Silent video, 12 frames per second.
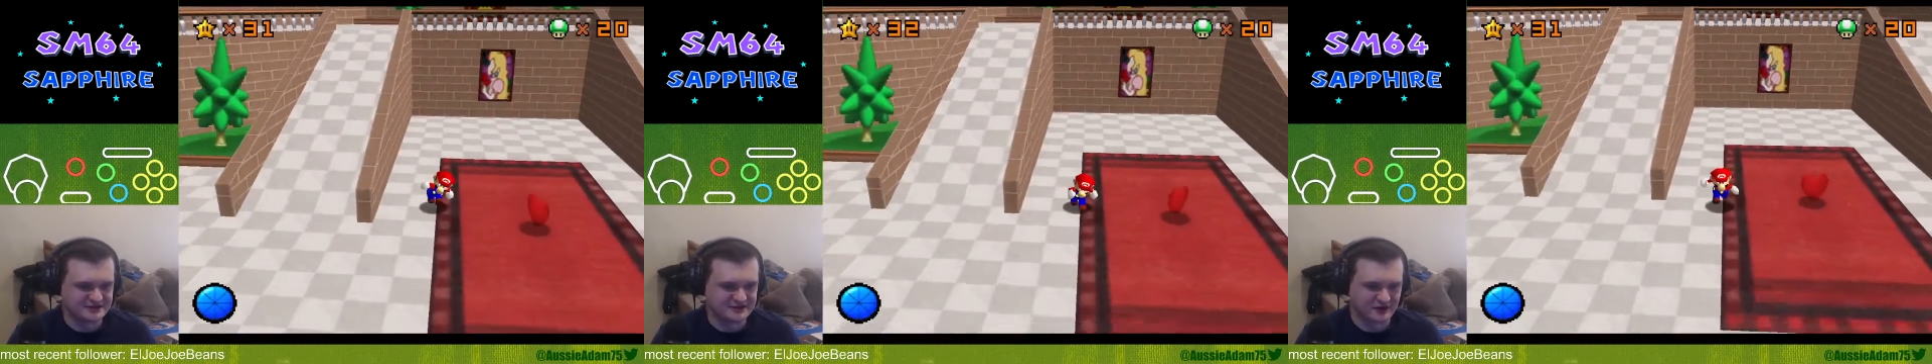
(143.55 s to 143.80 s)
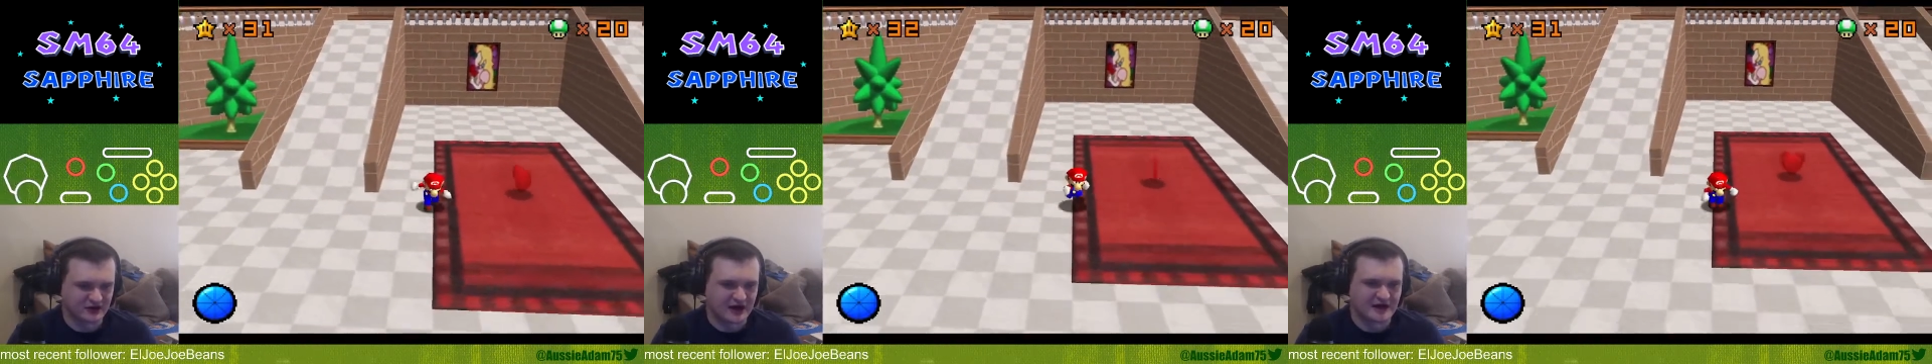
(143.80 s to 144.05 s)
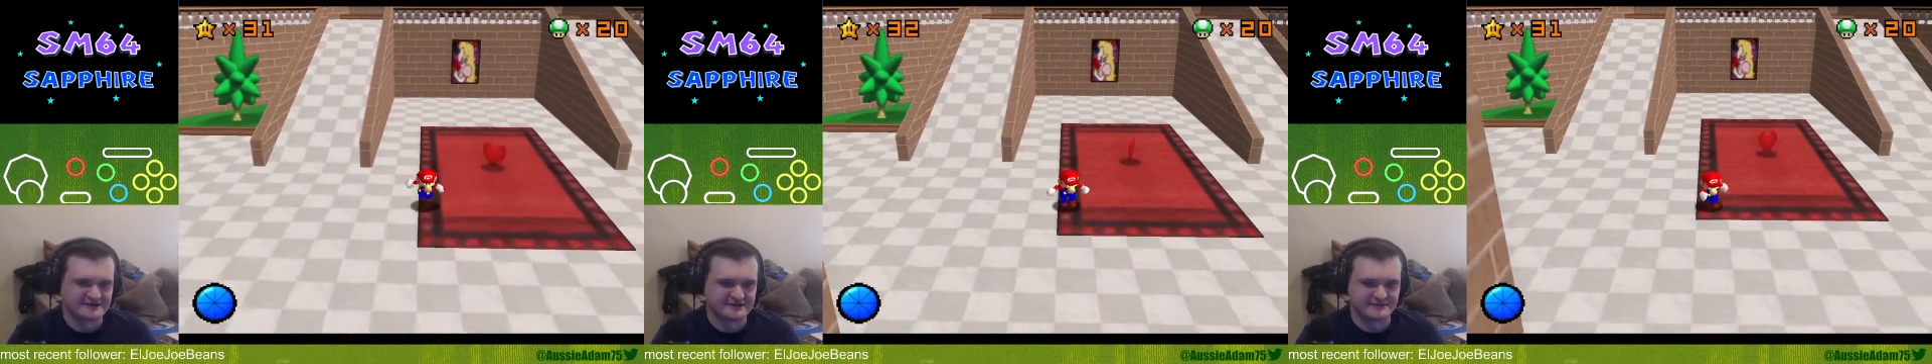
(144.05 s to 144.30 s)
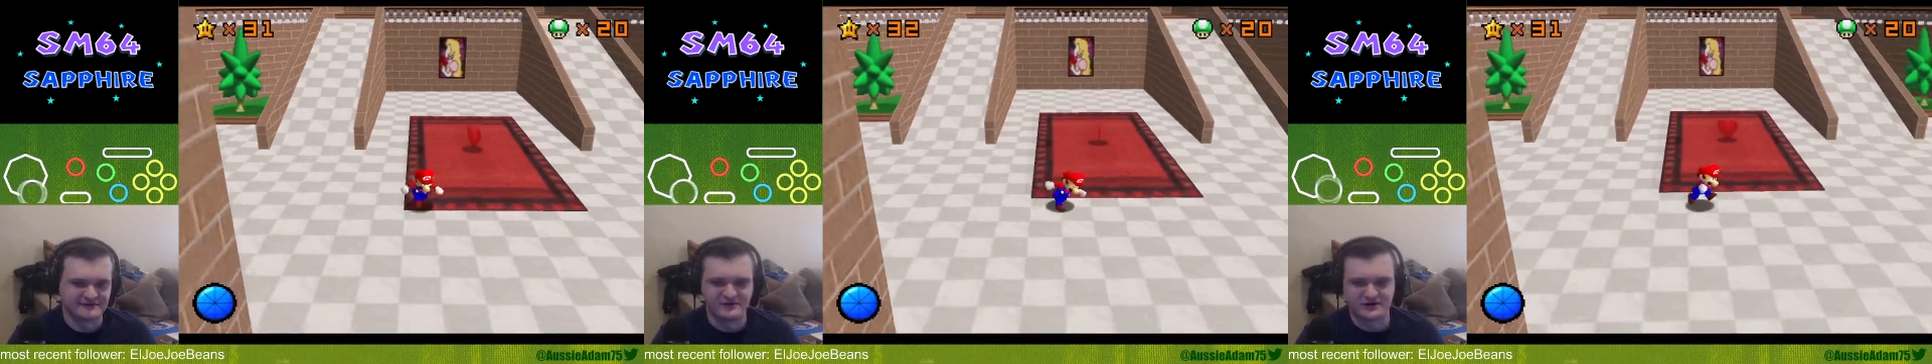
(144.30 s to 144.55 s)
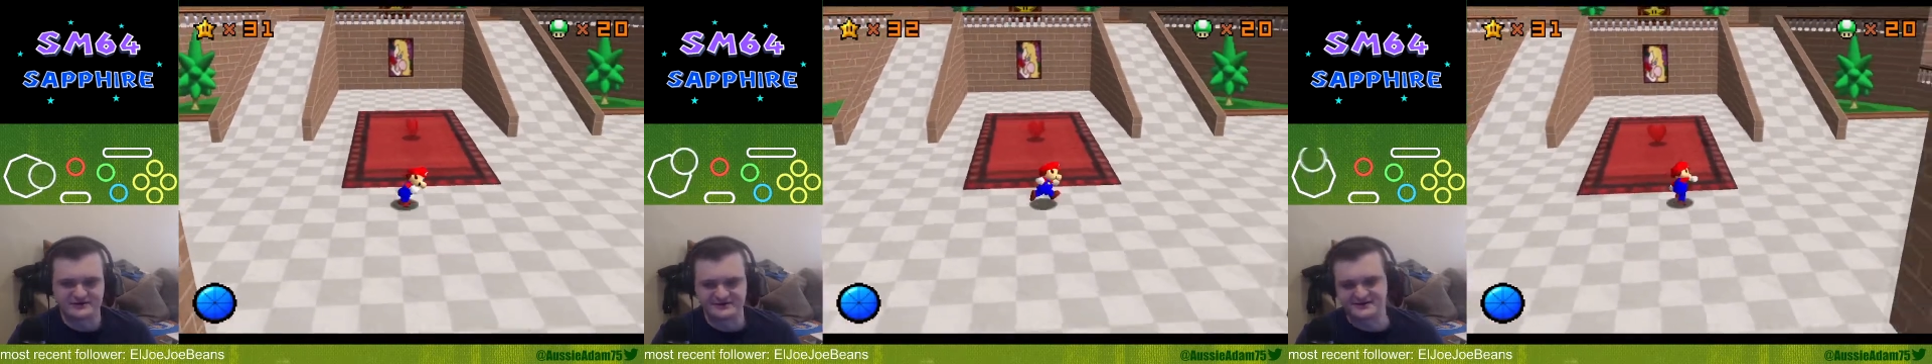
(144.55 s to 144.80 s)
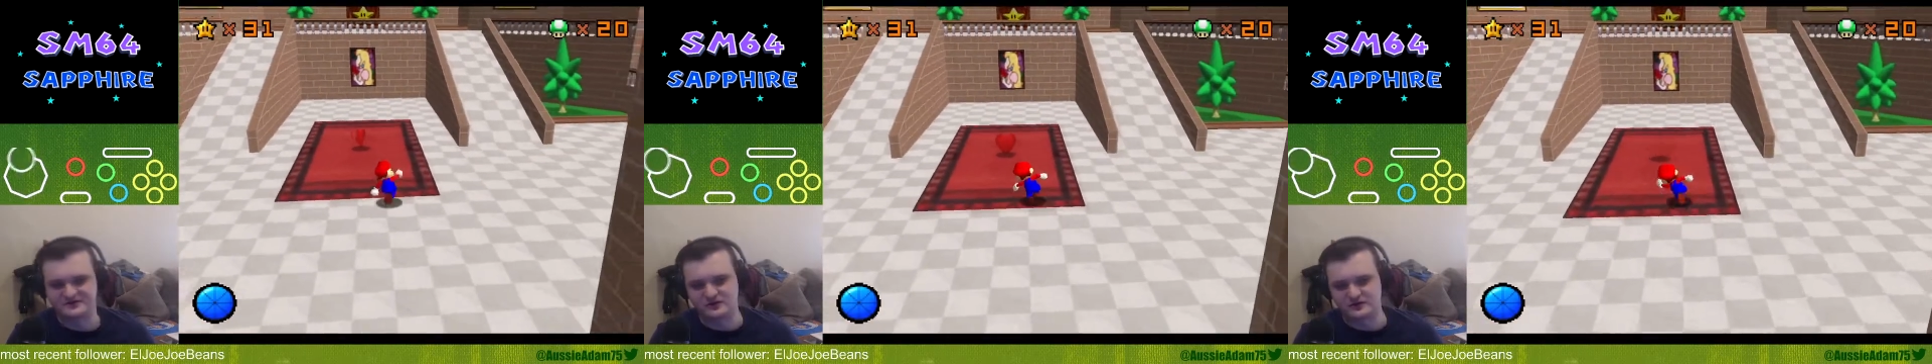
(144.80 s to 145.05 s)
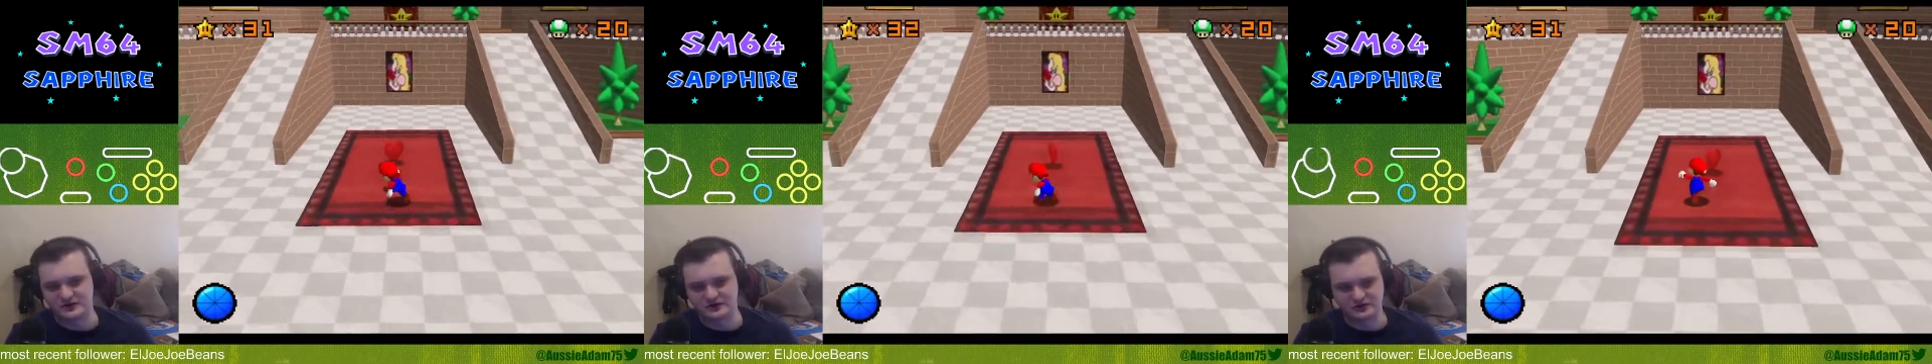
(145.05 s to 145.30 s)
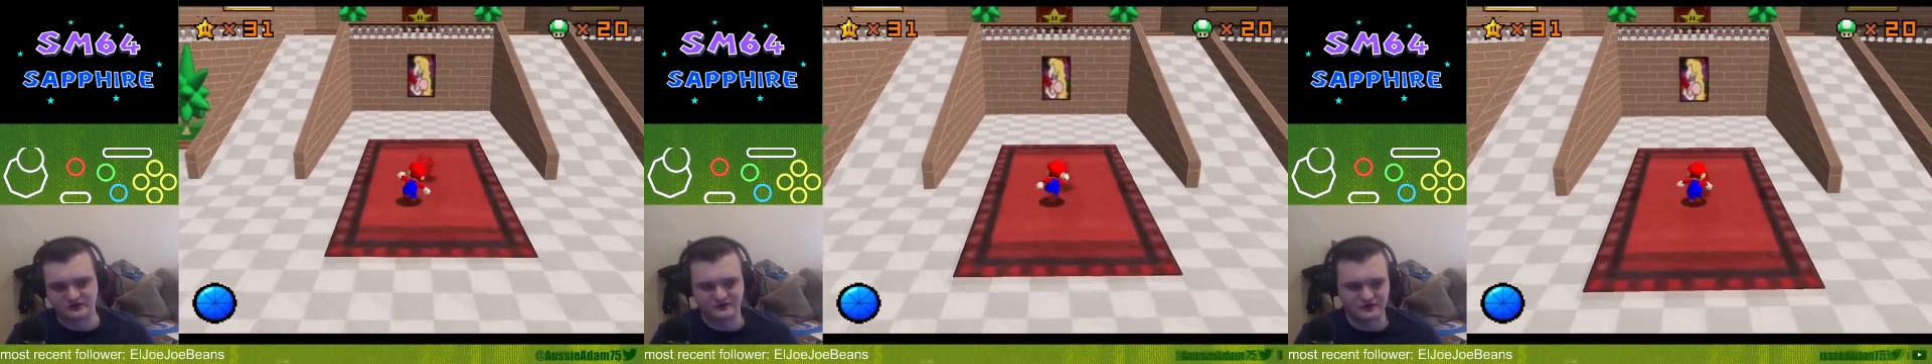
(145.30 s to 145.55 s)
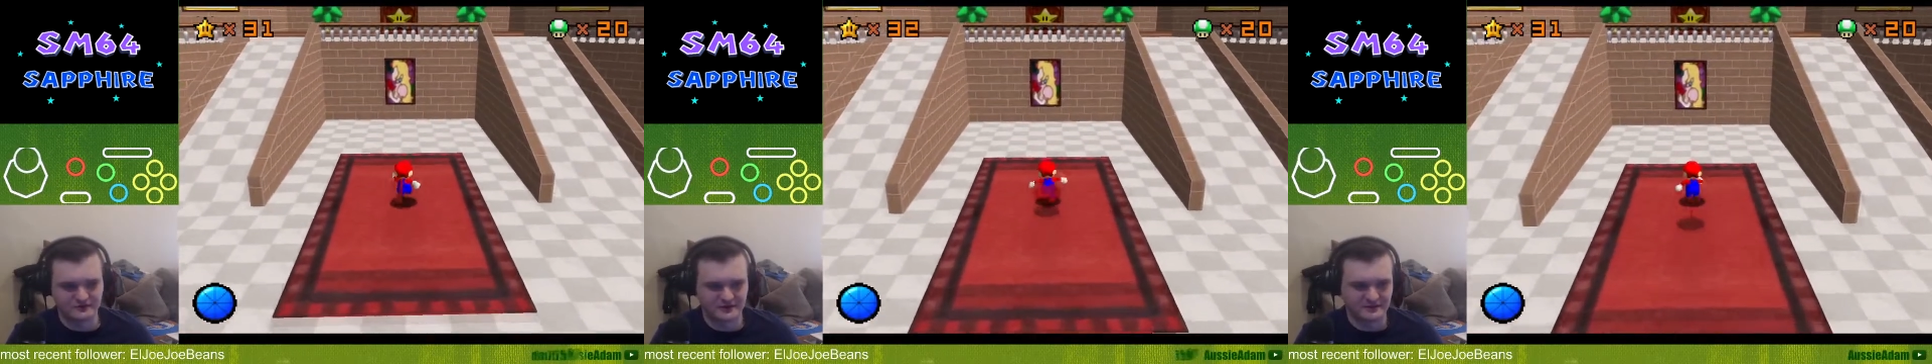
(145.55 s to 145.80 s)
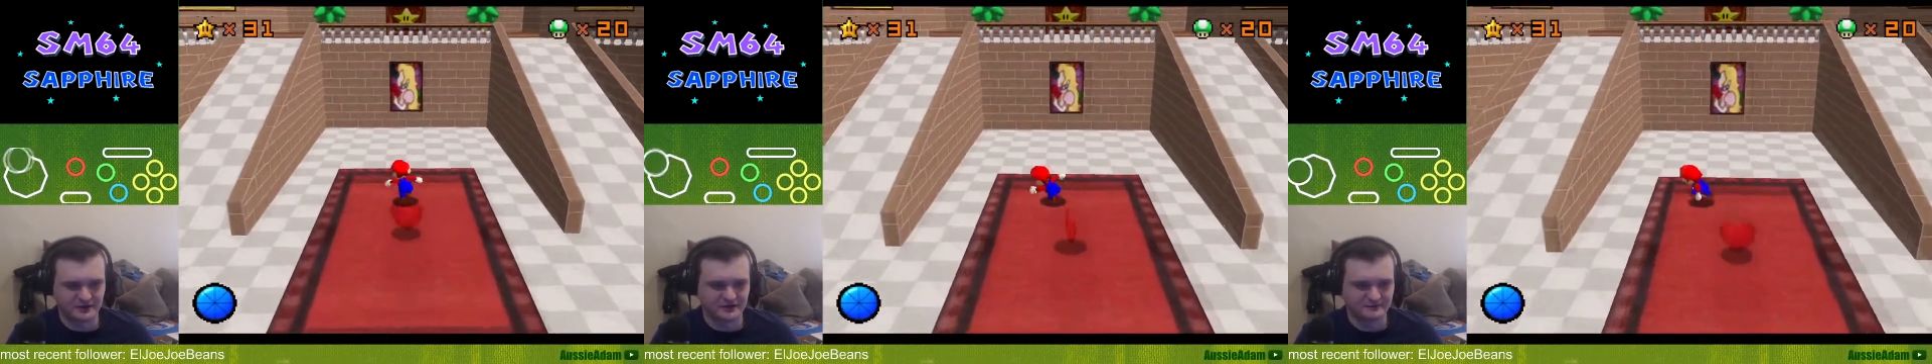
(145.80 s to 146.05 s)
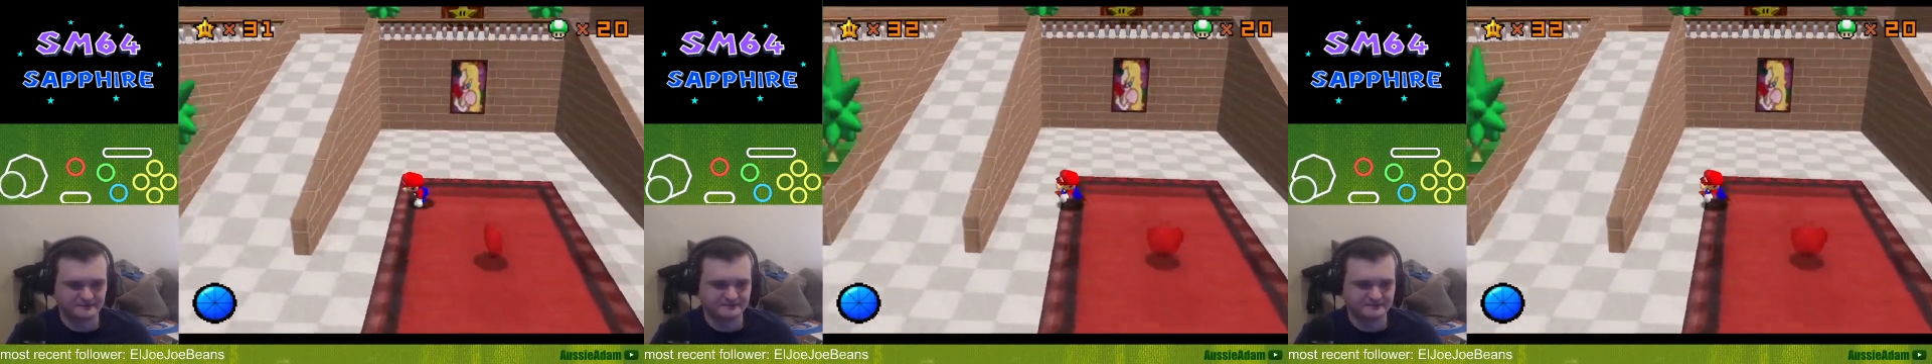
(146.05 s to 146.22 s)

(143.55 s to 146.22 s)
different concepts of Mario 64, and I'll go over them in a bit.